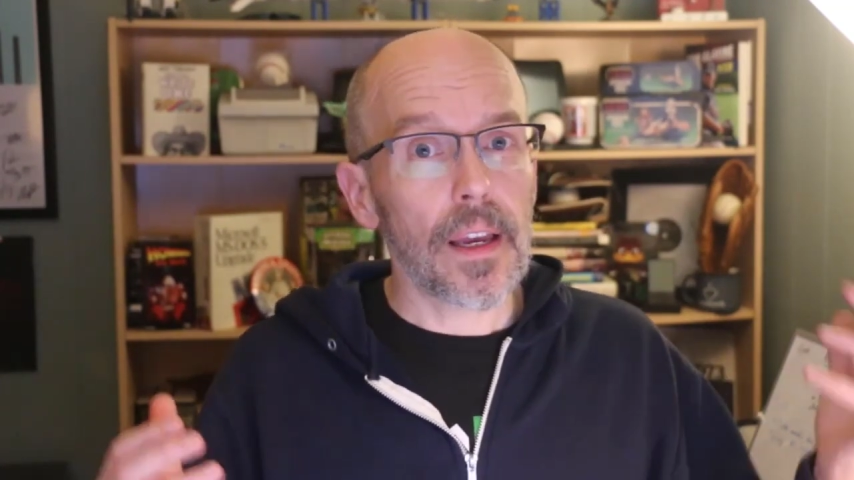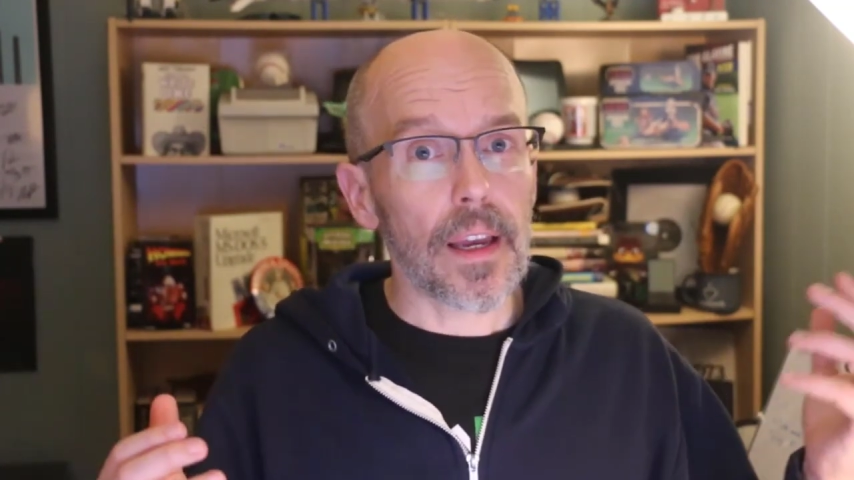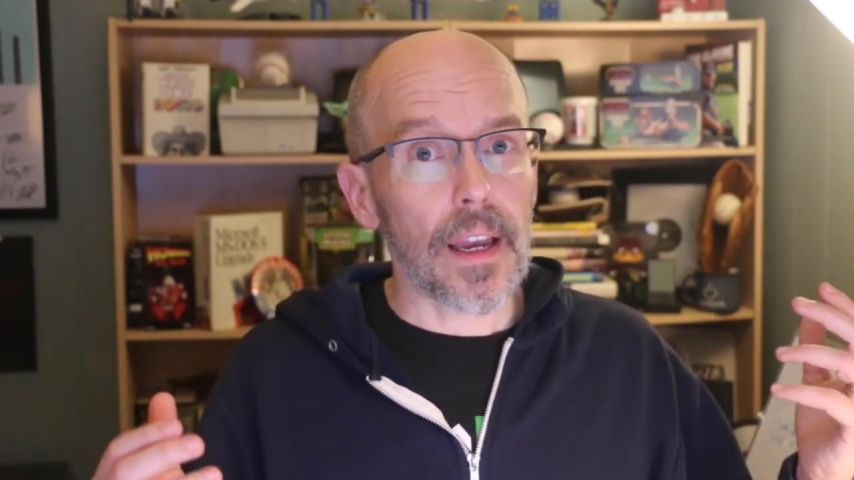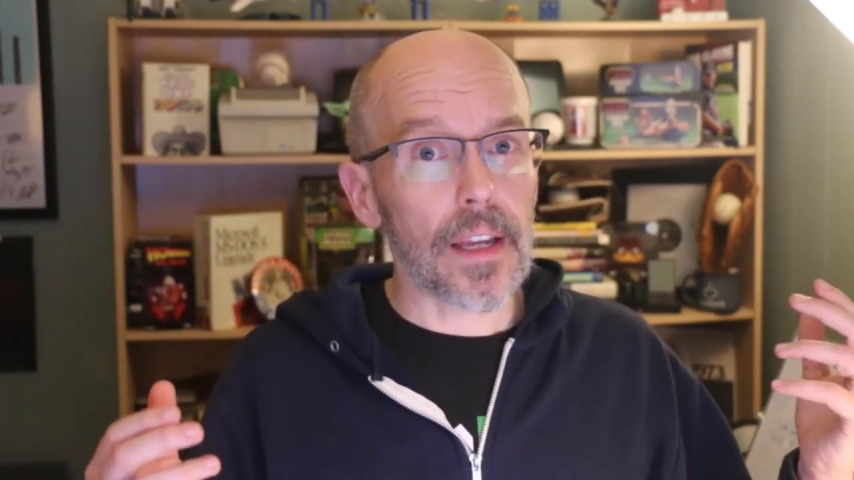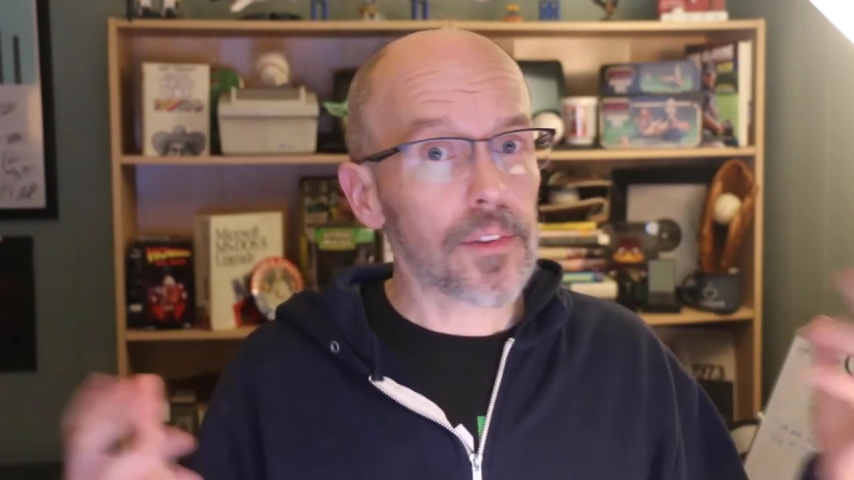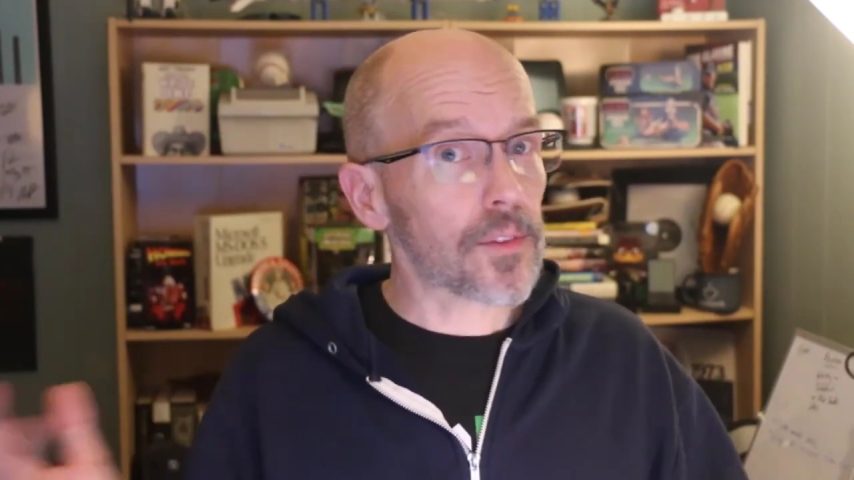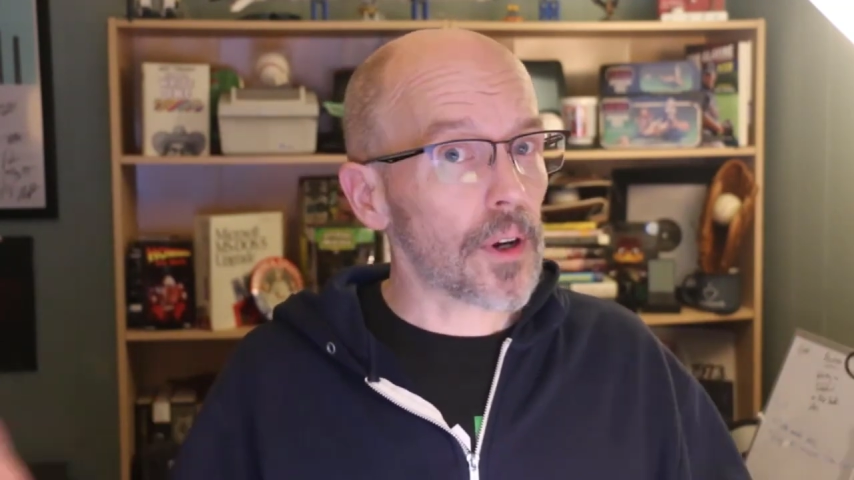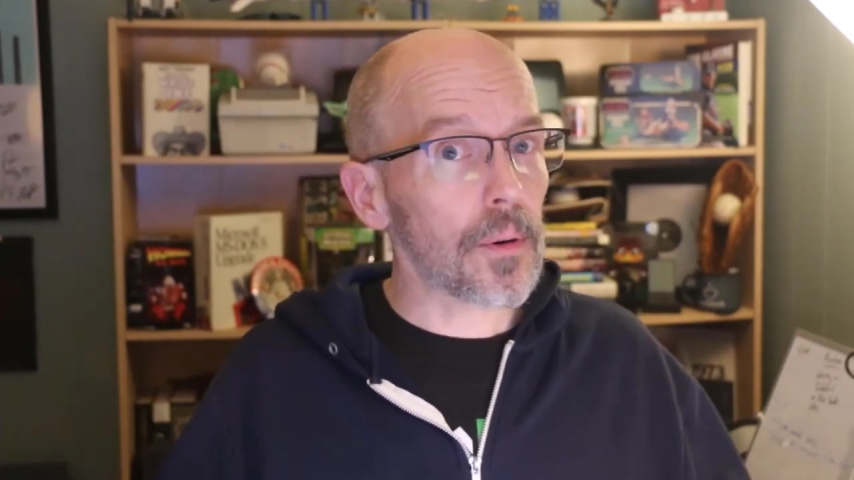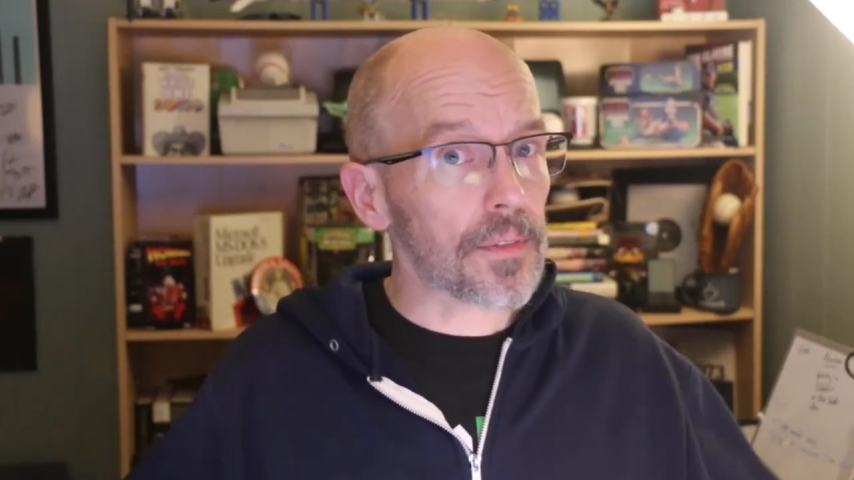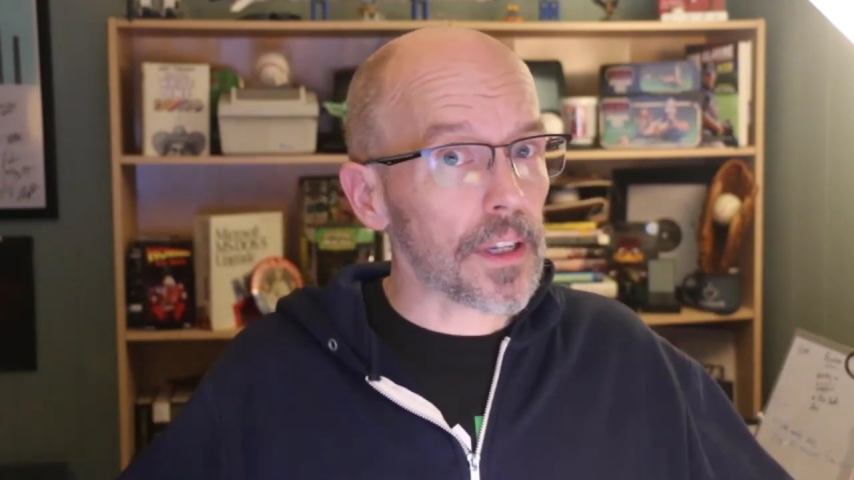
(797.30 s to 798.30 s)
And
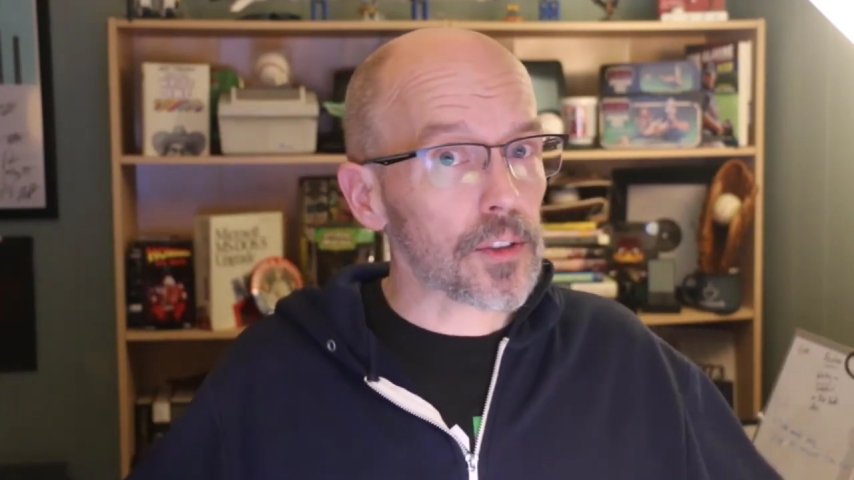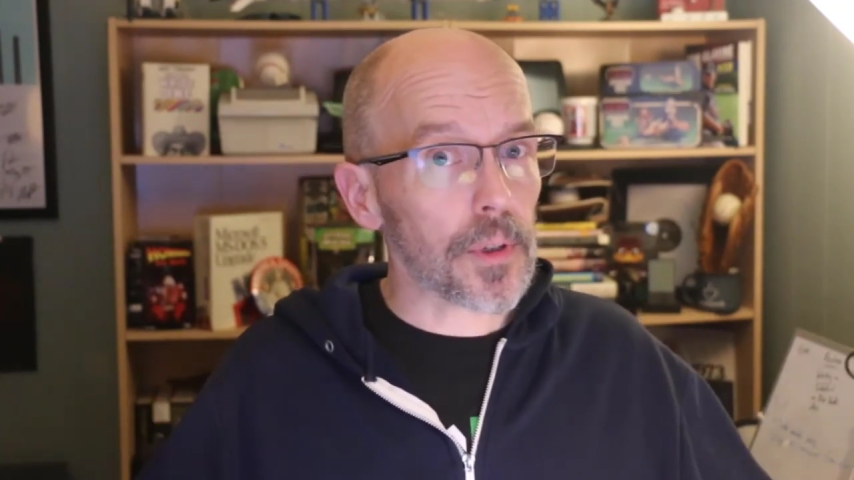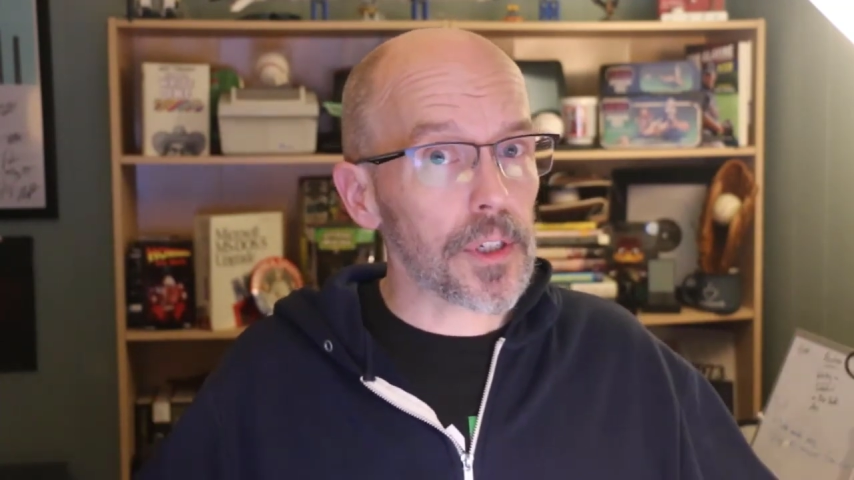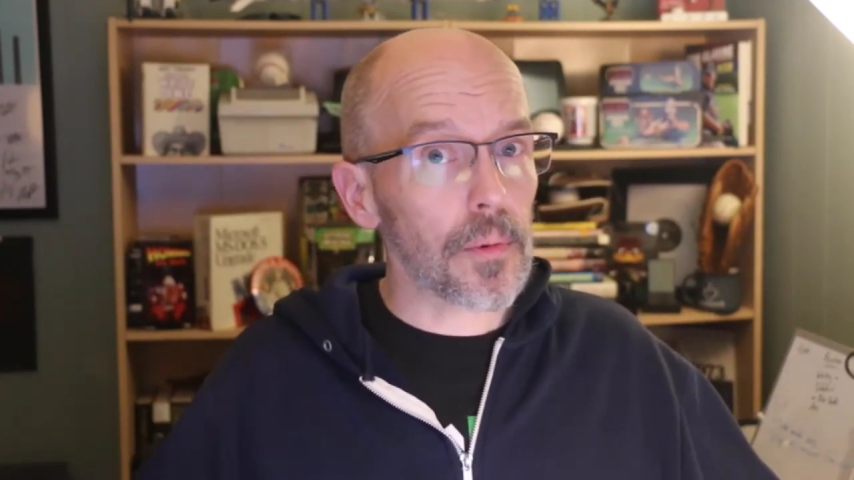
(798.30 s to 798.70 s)
so if that's what you